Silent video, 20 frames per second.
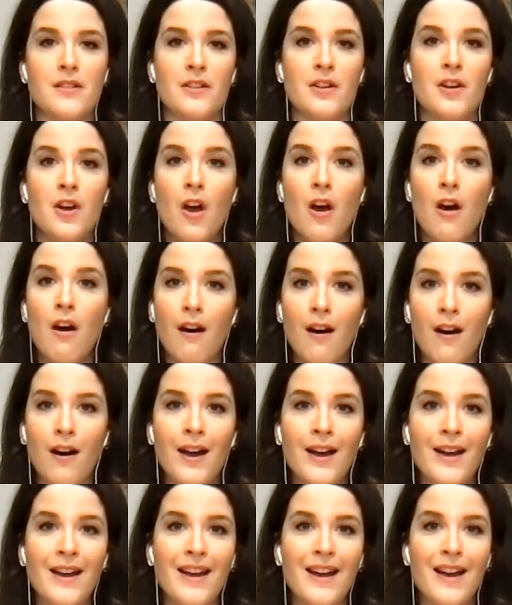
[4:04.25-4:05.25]
And
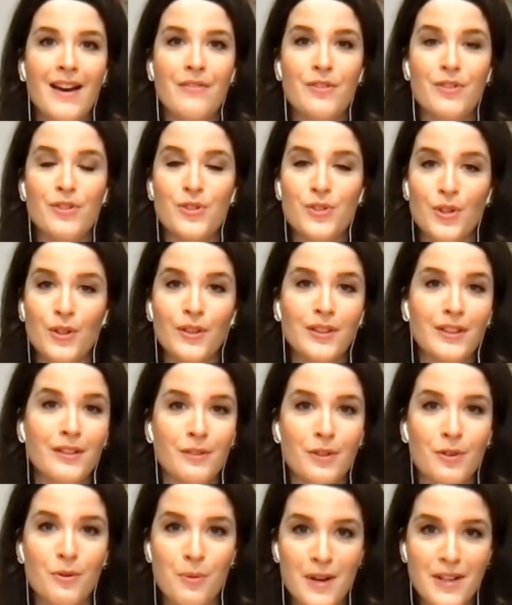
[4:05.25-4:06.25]
I have certainly
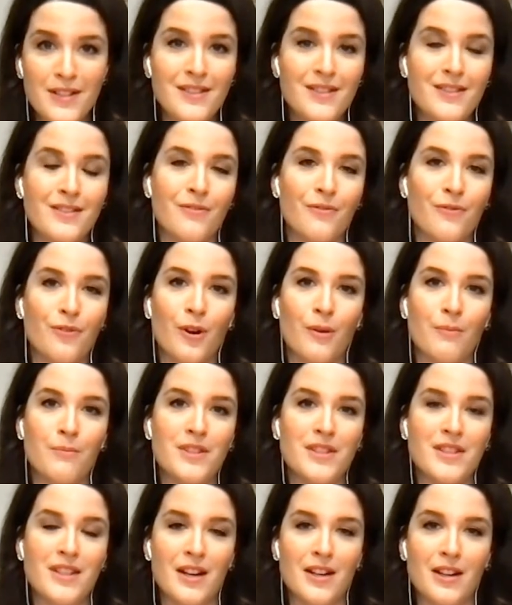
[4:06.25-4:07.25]
requested from
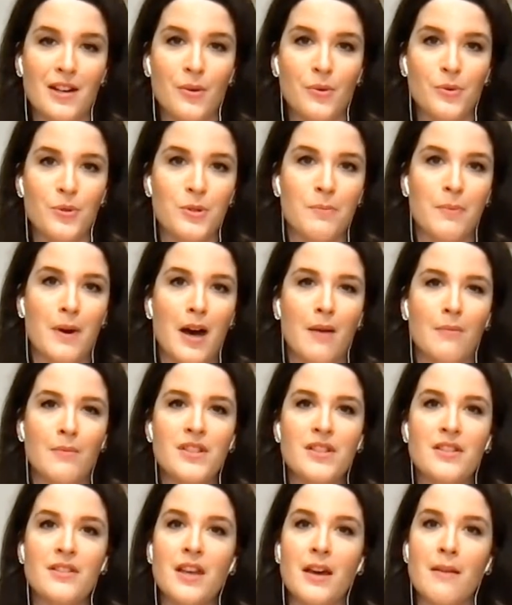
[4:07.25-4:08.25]
state health
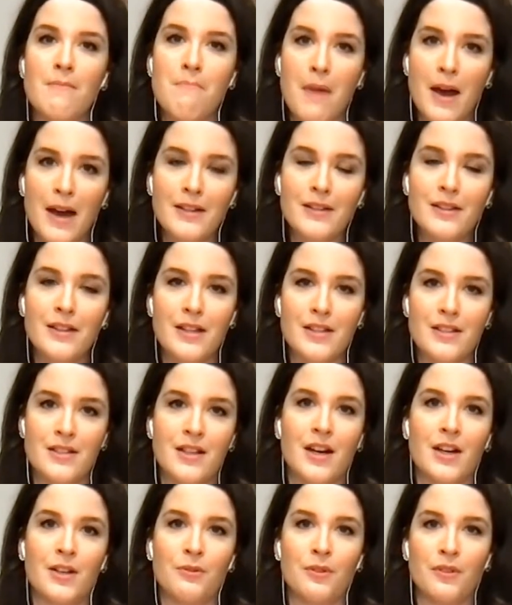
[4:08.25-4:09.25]
departments that they make that data